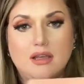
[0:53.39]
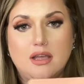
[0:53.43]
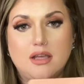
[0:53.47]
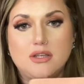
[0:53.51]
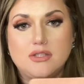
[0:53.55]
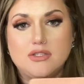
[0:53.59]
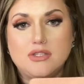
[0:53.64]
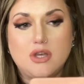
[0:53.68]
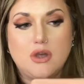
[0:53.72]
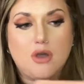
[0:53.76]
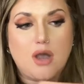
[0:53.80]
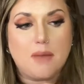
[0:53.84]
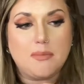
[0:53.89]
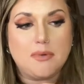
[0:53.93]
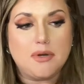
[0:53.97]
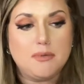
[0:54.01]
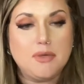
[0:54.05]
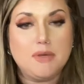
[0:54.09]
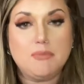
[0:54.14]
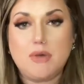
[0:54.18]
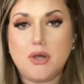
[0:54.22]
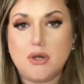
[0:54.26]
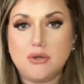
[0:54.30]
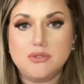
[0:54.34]
So I'm going to
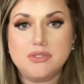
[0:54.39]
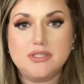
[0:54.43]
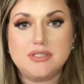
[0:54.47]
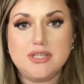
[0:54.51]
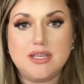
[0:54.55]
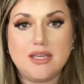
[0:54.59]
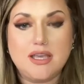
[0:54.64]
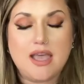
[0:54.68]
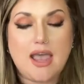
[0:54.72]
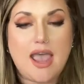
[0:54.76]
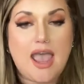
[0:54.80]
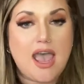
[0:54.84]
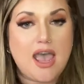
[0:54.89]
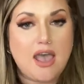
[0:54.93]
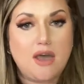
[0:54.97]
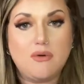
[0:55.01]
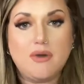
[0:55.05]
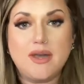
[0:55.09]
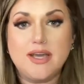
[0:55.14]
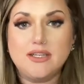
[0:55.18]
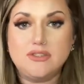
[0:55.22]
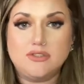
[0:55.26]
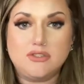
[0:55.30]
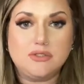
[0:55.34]
be posting how
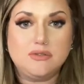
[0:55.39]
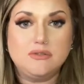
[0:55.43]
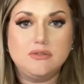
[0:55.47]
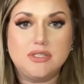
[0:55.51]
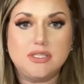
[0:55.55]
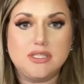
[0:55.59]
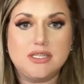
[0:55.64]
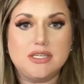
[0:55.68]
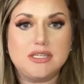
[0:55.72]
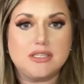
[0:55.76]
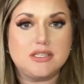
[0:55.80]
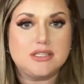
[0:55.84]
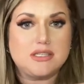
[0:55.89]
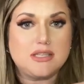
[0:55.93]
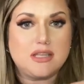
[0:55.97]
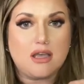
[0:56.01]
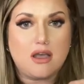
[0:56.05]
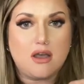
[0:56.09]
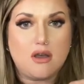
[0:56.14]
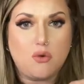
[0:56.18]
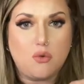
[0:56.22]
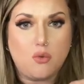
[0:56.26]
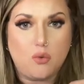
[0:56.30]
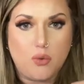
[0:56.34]
I do this,
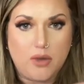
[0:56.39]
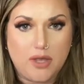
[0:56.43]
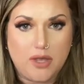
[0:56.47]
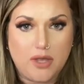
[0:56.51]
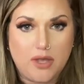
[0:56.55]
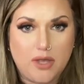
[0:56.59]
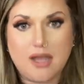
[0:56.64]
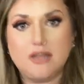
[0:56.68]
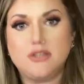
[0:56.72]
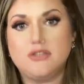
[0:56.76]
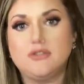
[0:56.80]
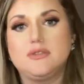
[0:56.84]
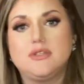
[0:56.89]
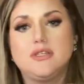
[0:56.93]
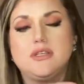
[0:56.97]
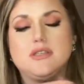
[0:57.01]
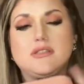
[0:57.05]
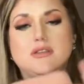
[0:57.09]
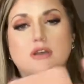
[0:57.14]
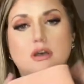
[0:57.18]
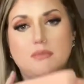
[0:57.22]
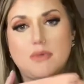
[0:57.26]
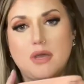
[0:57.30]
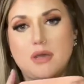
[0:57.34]
when I do this
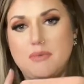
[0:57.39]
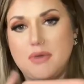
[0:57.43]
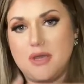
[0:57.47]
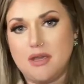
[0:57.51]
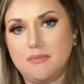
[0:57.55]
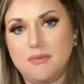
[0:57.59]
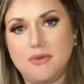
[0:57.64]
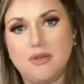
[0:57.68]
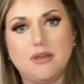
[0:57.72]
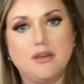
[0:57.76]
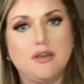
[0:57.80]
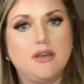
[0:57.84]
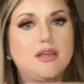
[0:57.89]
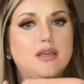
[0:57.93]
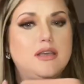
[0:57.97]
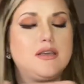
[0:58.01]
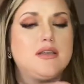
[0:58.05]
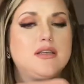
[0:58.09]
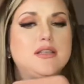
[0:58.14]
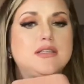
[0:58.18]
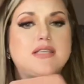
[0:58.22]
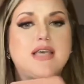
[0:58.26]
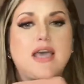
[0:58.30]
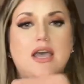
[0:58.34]
on my pay
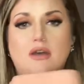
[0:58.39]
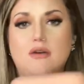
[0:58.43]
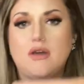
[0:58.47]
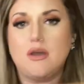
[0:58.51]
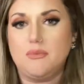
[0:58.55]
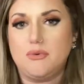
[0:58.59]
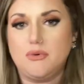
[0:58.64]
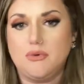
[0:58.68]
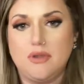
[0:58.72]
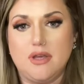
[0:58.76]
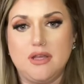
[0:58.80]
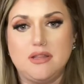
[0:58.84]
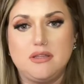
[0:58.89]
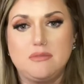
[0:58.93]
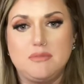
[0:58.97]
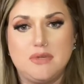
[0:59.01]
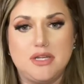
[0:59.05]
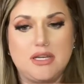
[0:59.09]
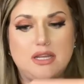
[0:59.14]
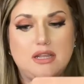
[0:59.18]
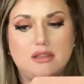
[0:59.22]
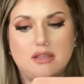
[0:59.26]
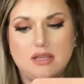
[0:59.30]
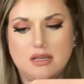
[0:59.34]
periods, how I pull out the
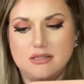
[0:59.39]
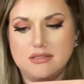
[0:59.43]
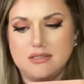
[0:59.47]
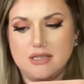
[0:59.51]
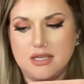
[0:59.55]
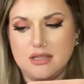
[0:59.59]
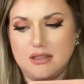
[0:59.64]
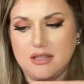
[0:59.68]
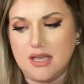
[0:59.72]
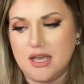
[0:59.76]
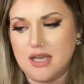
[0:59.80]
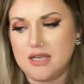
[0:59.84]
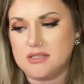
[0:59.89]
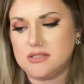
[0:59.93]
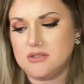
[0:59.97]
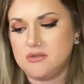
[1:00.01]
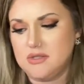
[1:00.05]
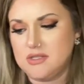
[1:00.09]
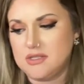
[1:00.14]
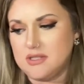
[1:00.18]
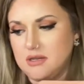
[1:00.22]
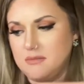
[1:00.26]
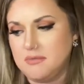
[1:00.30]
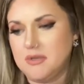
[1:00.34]
money, things like that. So
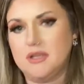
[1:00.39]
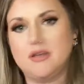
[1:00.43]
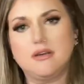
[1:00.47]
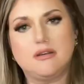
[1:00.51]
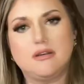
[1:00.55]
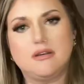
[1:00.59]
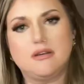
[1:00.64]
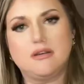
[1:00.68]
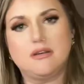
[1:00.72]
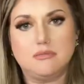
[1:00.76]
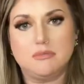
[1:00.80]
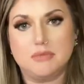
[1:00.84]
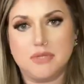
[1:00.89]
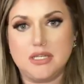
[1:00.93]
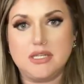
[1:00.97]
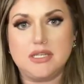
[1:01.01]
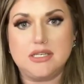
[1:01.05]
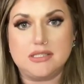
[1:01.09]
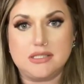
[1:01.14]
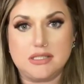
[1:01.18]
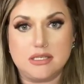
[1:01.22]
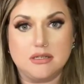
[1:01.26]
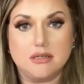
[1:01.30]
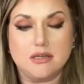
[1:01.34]
it's going to be like a little mini
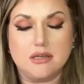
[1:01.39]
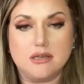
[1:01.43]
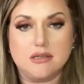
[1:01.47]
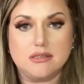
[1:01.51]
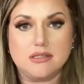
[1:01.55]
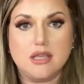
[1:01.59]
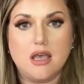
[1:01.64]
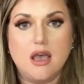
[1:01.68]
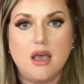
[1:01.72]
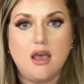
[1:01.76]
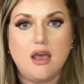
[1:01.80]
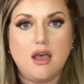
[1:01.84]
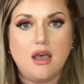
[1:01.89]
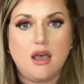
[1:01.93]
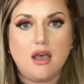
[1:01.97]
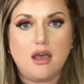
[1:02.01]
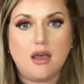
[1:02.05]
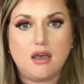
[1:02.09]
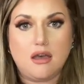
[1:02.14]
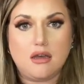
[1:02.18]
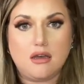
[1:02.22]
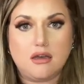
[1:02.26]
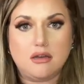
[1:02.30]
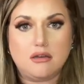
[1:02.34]
series
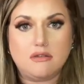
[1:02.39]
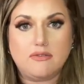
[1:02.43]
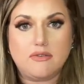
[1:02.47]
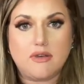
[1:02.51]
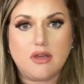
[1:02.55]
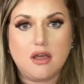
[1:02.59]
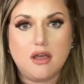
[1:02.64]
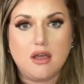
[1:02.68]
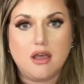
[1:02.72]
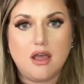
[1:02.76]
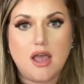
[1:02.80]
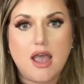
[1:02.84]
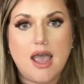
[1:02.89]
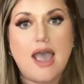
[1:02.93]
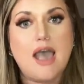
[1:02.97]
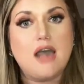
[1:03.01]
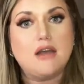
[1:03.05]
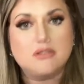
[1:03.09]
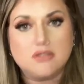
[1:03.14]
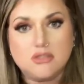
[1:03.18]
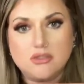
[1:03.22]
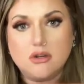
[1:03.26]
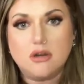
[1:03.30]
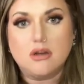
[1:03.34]
of how
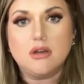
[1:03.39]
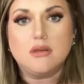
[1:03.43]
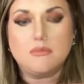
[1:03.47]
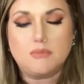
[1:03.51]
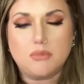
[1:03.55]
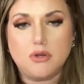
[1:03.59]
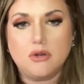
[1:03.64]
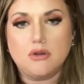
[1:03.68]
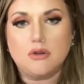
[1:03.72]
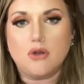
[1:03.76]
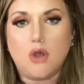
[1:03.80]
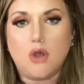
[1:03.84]
to start up your